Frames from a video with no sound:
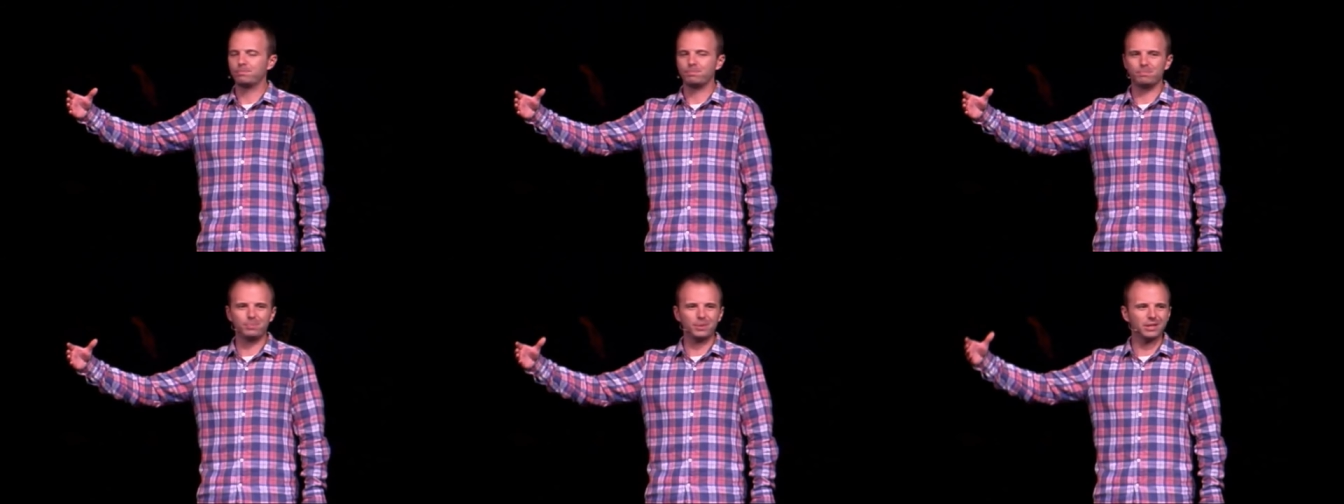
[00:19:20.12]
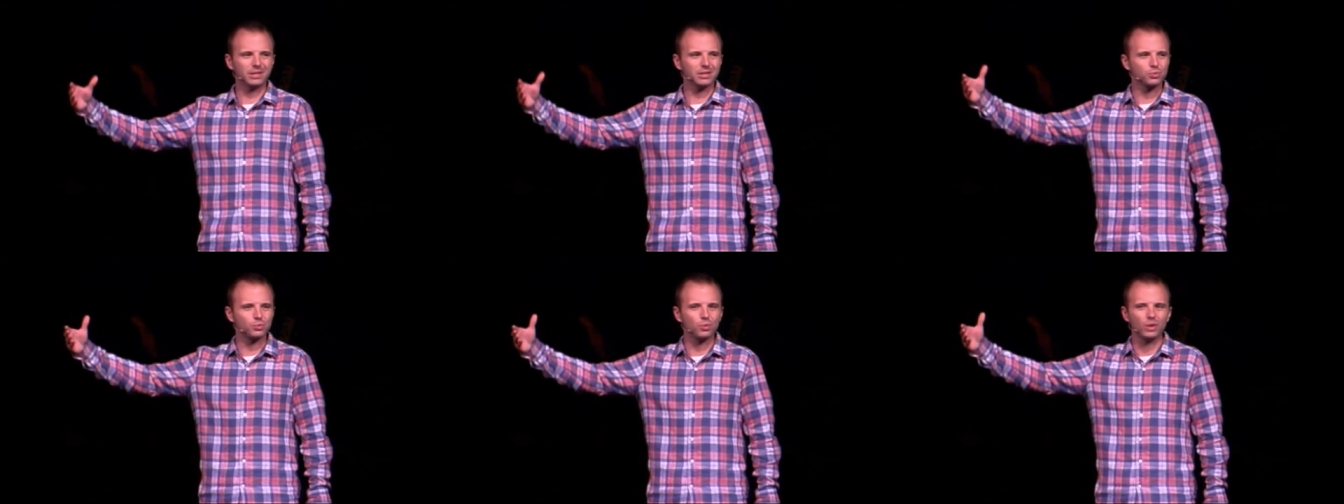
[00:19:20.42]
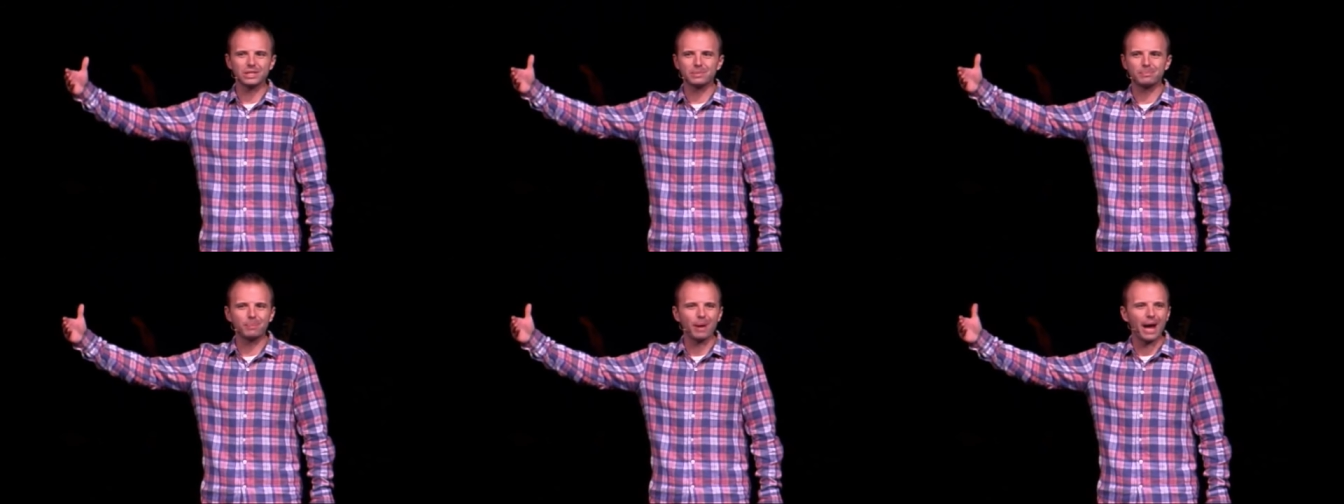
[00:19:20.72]
Because
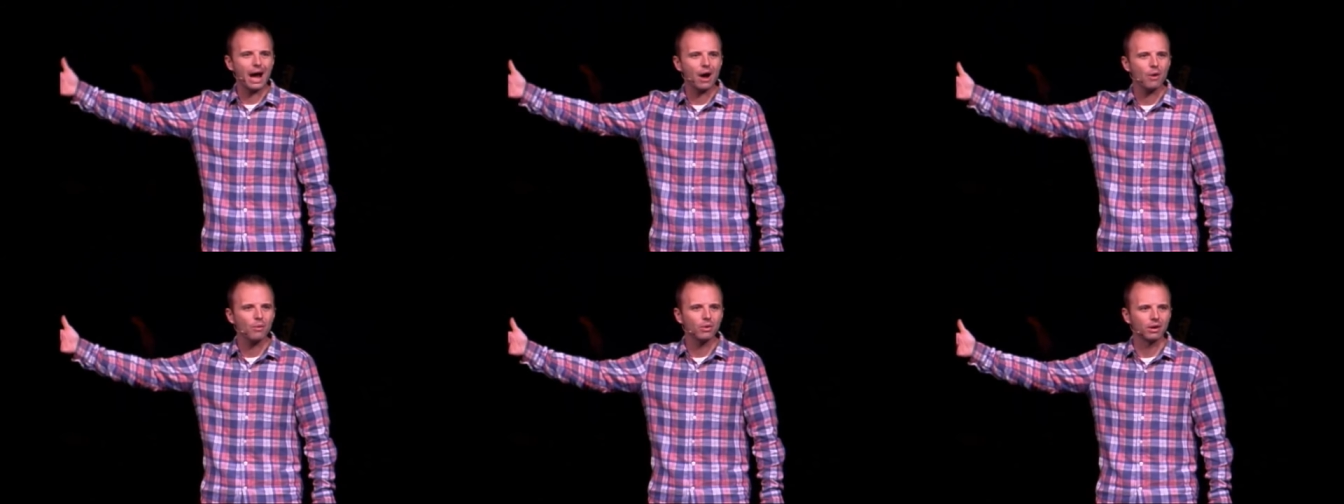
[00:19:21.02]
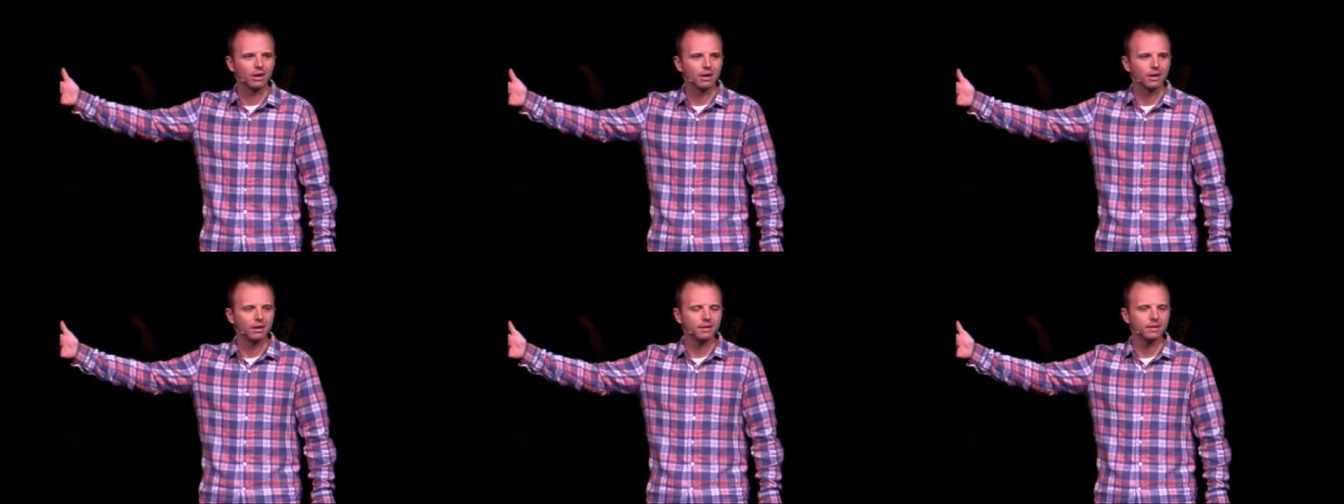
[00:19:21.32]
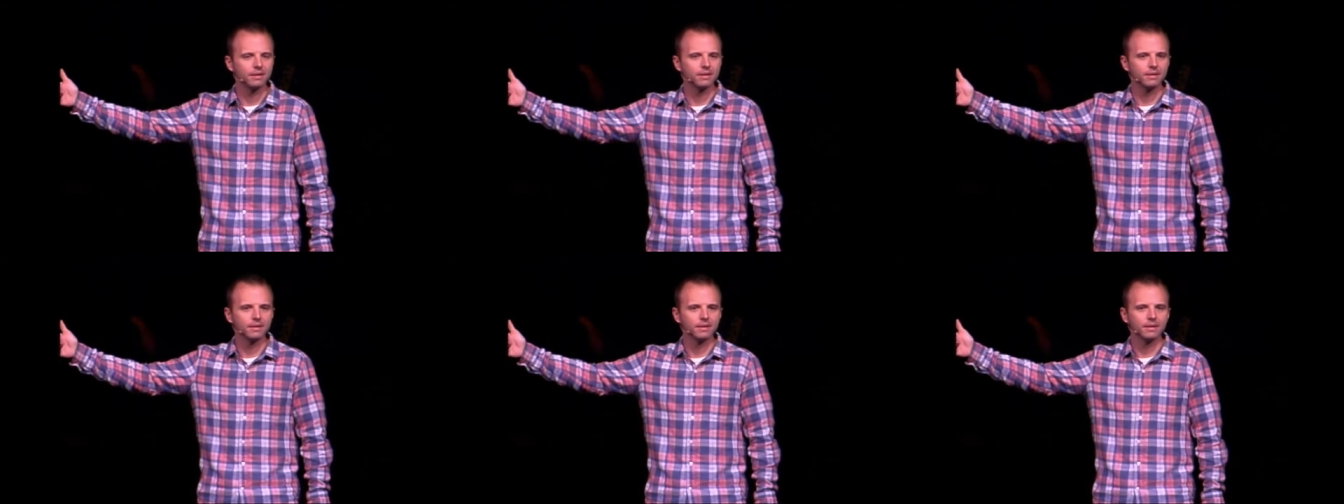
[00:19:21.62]
what's power?
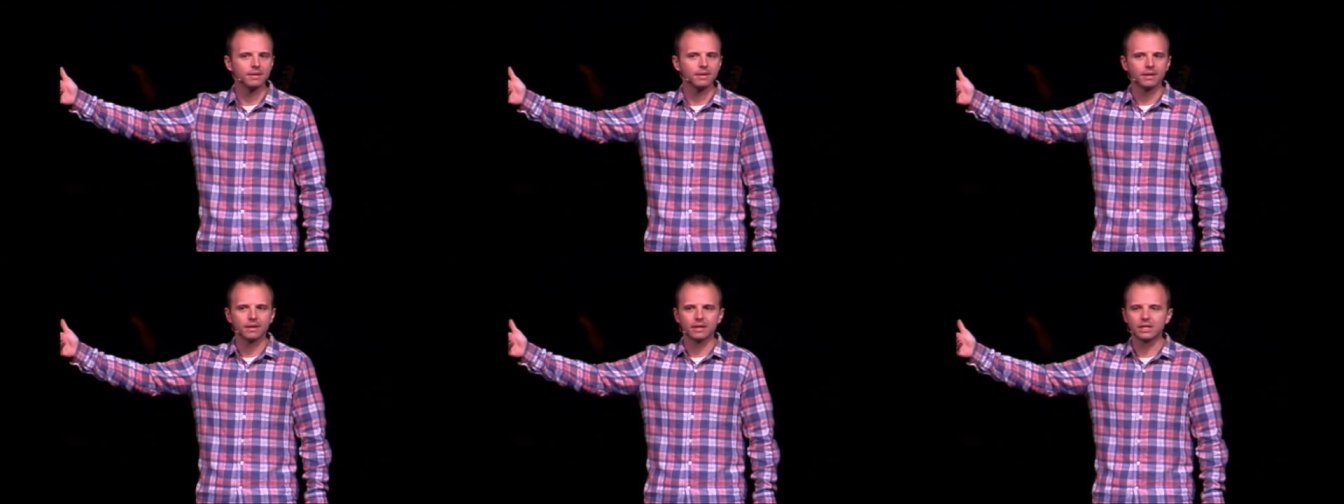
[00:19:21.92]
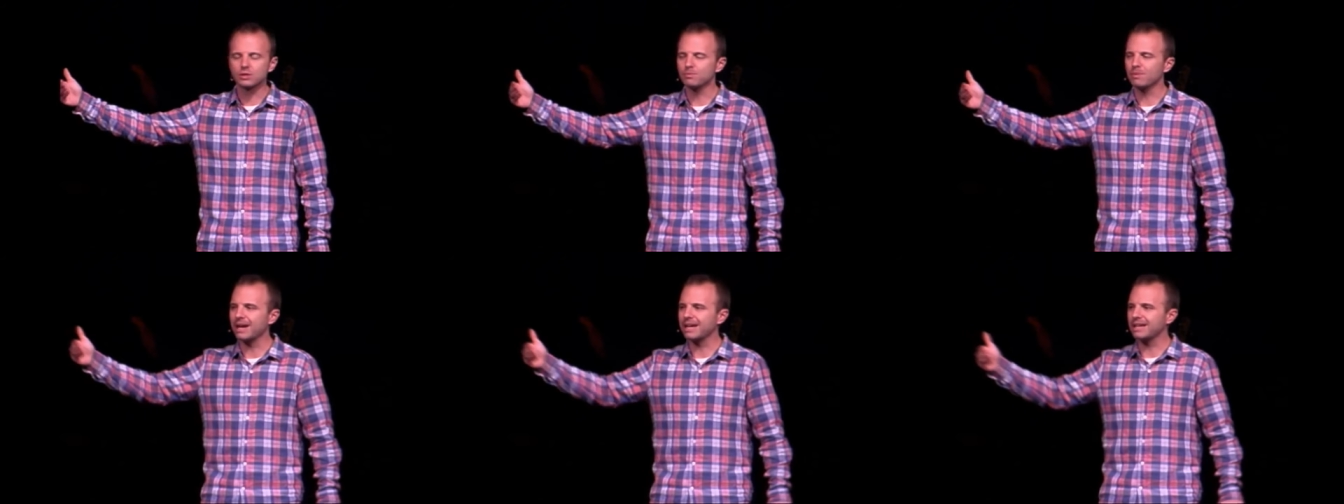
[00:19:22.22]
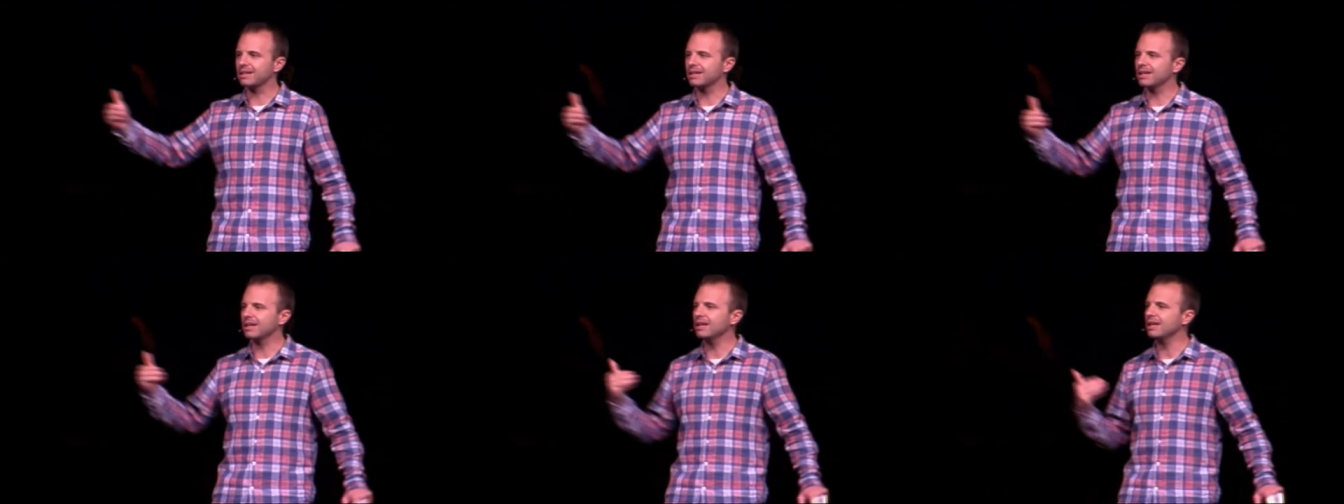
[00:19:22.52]
Because my
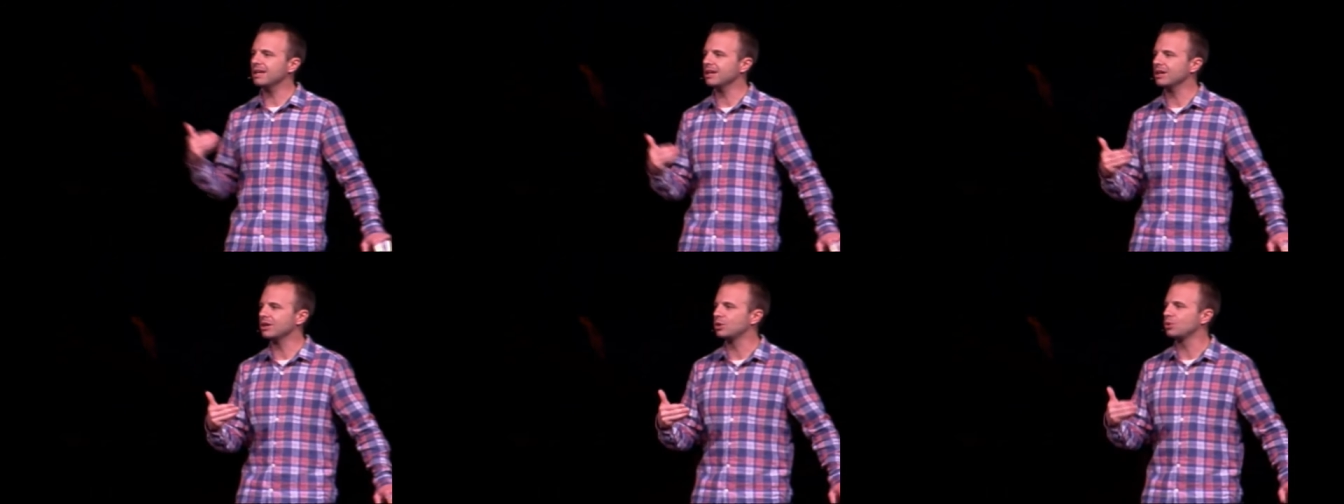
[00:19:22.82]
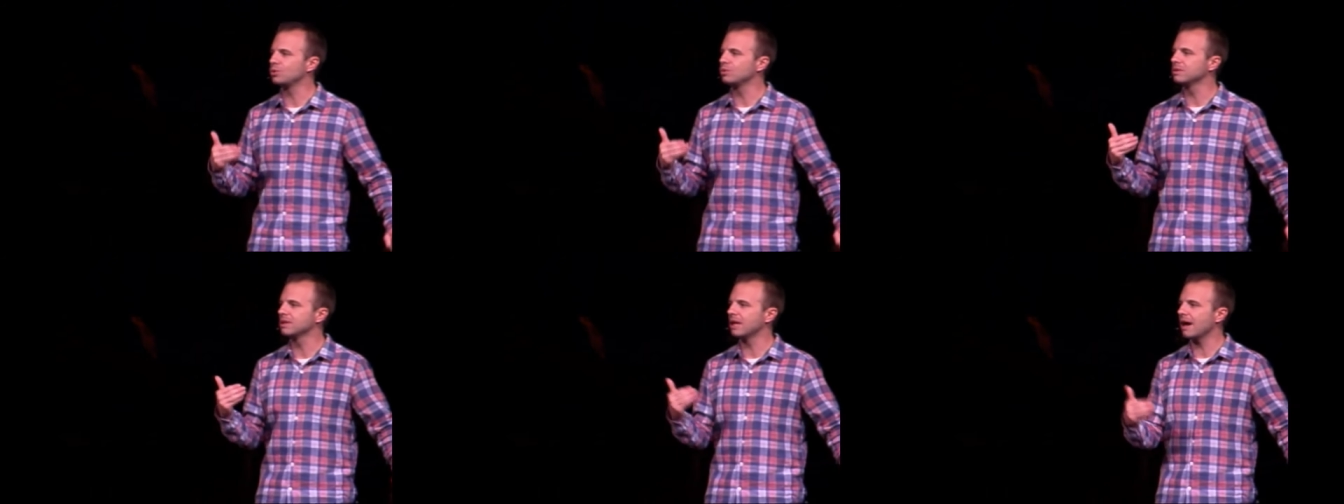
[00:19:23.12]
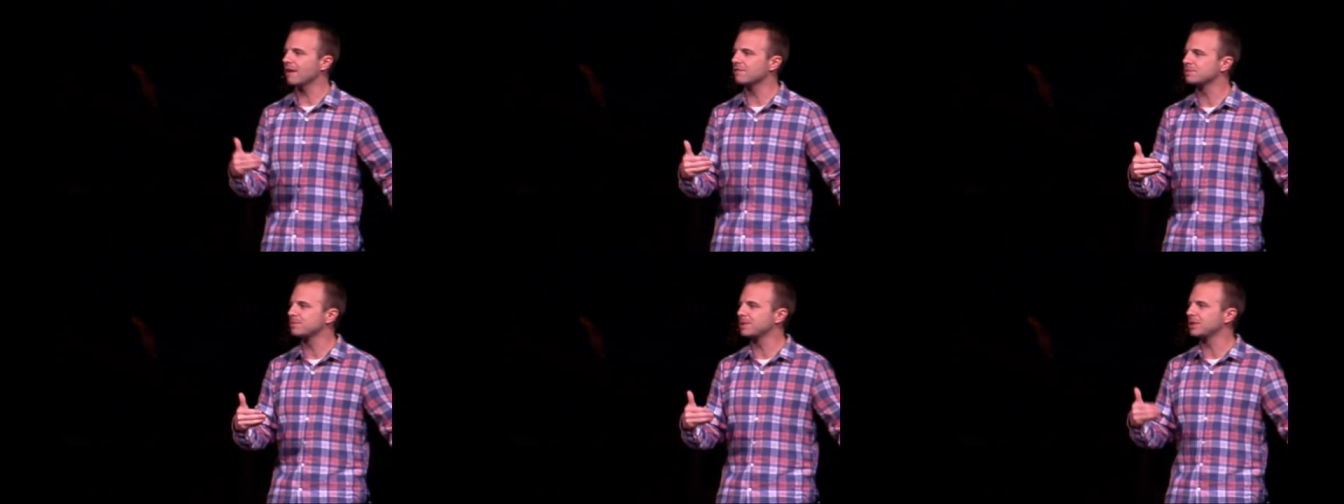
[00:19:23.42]
king who
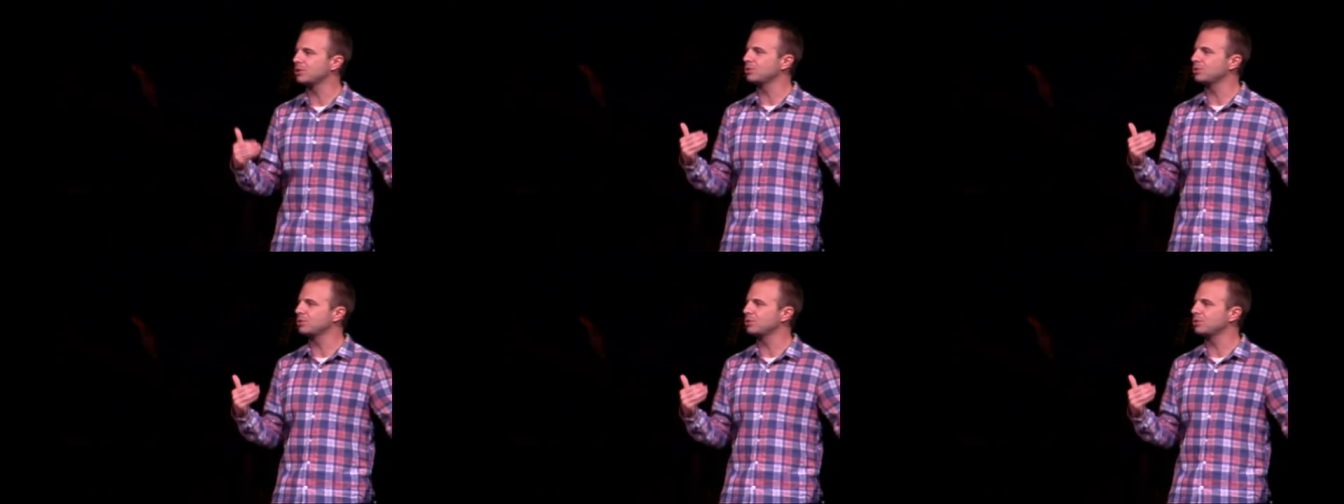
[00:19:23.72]
loves me,